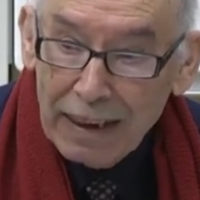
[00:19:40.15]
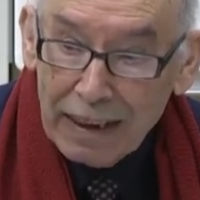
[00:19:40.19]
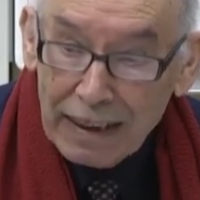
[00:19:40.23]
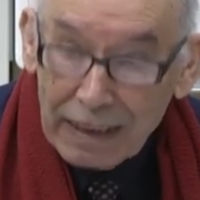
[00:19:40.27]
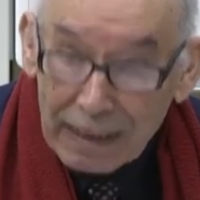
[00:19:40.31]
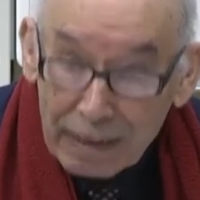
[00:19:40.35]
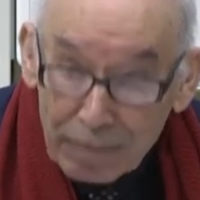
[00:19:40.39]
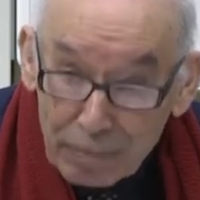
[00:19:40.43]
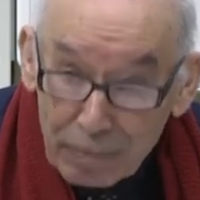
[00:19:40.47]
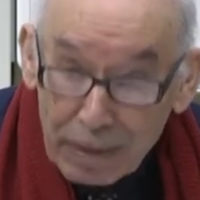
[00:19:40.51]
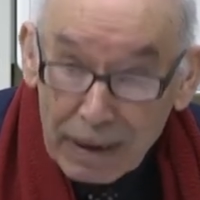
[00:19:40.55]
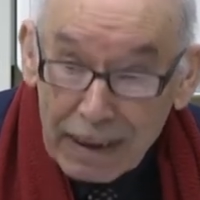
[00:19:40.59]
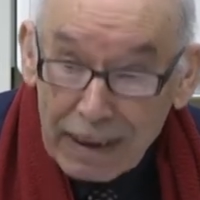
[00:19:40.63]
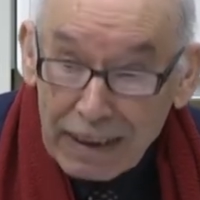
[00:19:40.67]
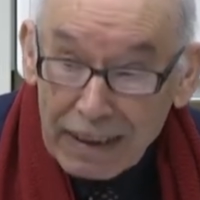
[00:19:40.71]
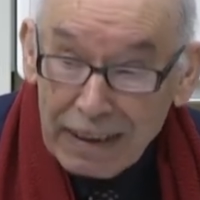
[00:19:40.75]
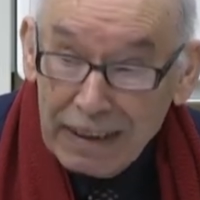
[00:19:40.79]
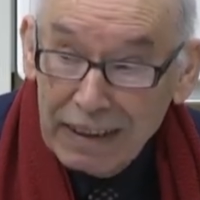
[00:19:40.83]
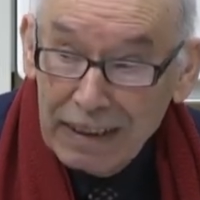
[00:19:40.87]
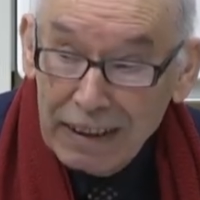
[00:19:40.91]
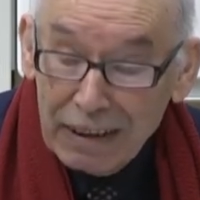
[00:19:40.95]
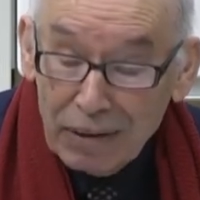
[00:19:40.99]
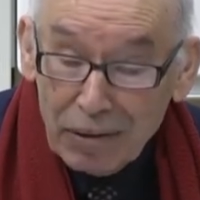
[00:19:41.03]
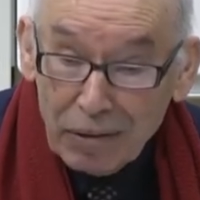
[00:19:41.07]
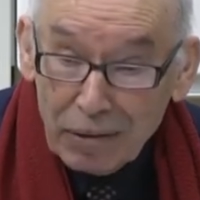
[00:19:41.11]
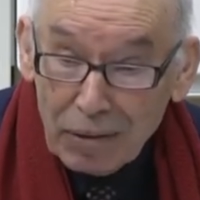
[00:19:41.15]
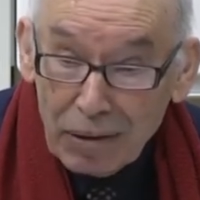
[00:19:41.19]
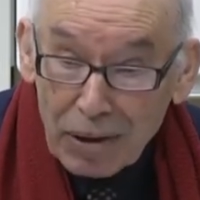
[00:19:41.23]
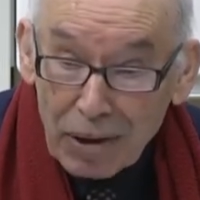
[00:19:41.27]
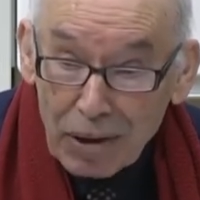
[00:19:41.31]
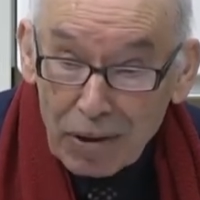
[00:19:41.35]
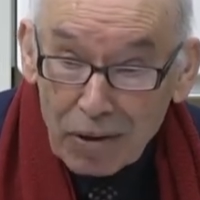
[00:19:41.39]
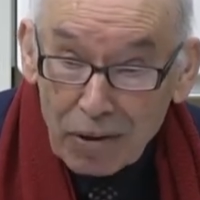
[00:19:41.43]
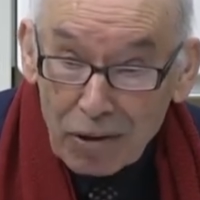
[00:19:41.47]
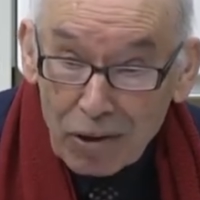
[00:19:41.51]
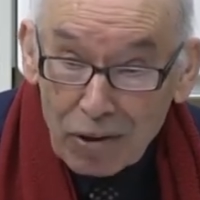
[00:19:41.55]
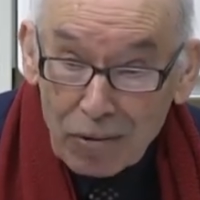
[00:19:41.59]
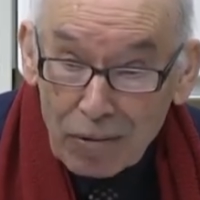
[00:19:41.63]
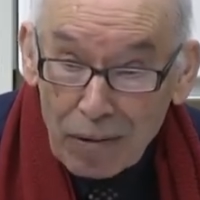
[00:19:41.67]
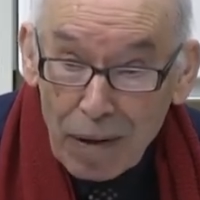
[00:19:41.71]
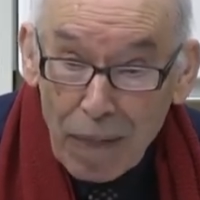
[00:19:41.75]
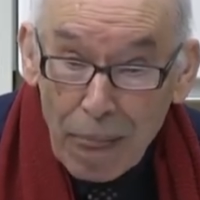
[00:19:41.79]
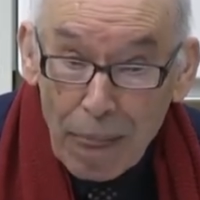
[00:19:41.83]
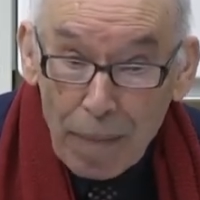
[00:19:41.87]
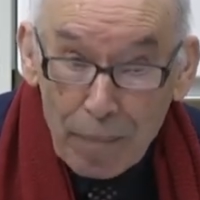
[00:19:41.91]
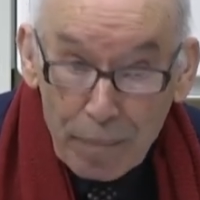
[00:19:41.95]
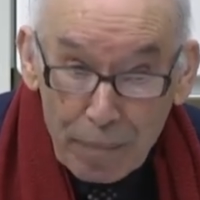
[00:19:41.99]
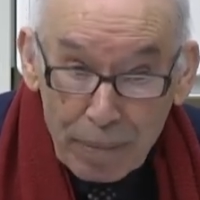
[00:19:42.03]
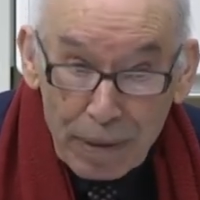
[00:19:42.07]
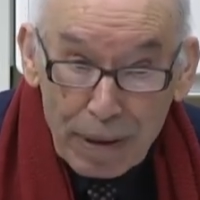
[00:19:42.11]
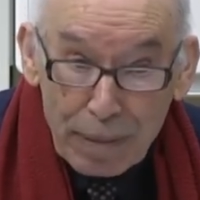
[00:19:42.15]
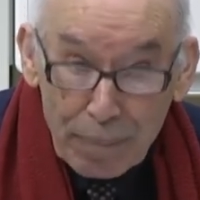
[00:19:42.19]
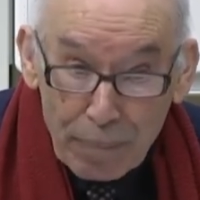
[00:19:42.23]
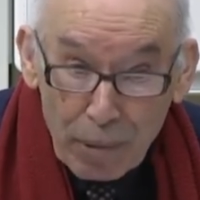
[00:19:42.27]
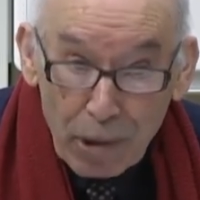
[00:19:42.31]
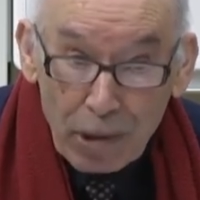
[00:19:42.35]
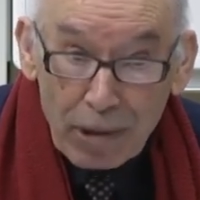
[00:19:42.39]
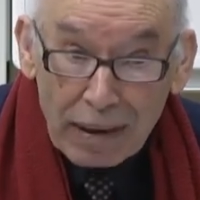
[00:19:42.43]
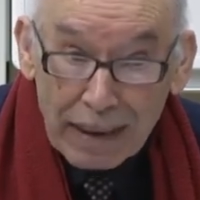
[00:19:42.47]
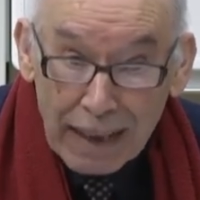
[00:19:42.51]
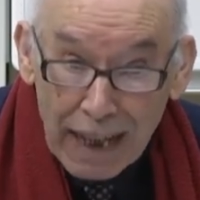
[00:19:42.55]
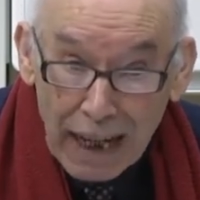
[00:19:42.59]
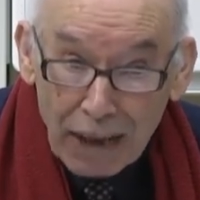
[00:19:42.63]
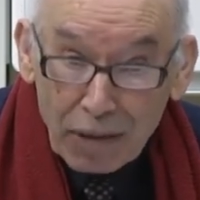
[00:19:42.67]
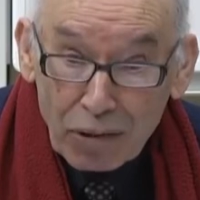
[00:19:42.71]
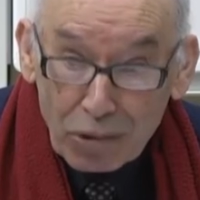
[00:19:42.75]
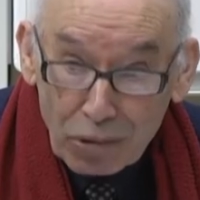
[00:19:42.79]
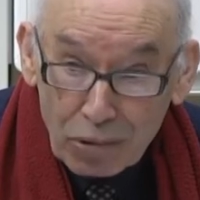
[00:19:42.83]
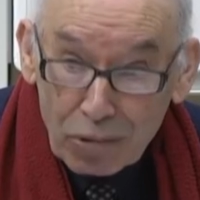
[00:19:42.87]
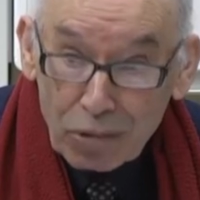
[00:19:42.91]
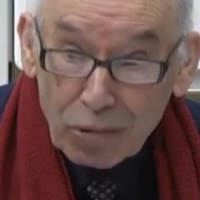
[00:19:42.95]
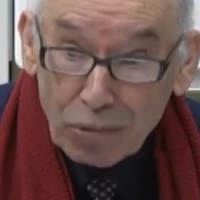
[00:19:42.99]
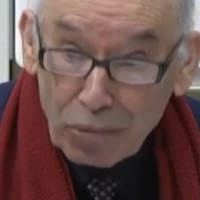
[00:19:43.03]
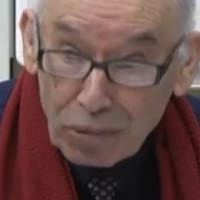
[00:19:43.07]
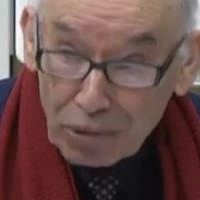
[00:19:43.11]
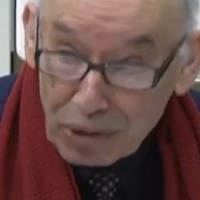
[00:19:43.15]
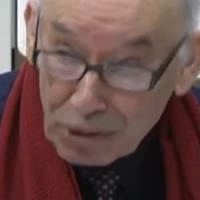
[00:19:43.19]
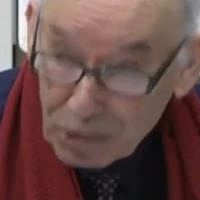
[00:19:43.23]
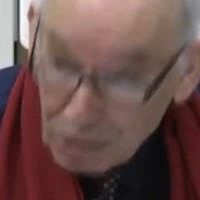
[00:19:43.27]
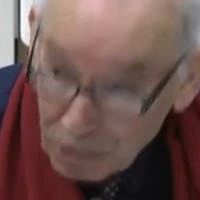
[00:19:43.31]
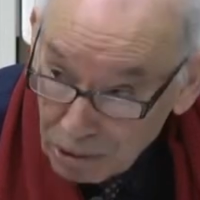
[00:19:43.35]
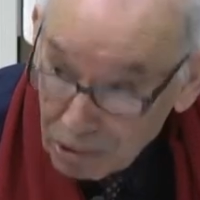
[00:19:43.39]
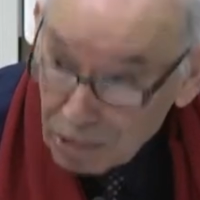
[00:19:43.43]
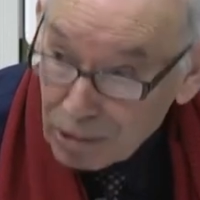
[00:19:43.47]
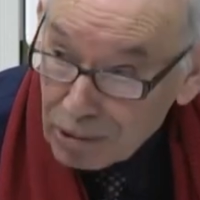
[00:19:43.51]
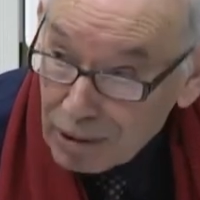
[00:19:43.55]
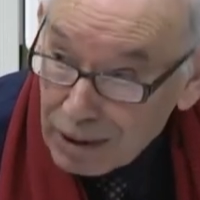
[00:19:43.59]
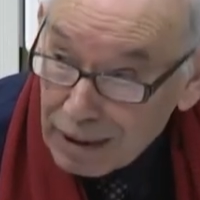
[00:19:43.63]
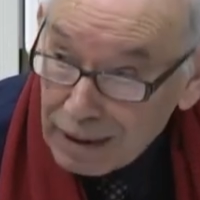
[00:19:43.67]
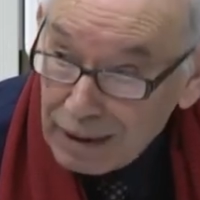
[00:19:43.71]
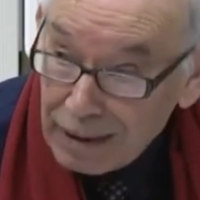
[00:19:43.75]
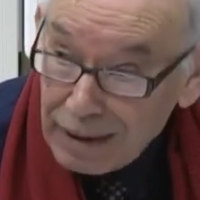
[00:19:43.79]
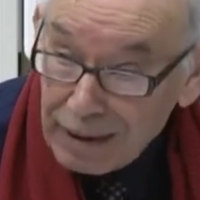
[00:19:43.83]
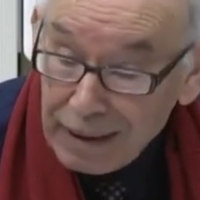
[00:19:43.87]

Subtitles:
It means, you know, people cannot go to school.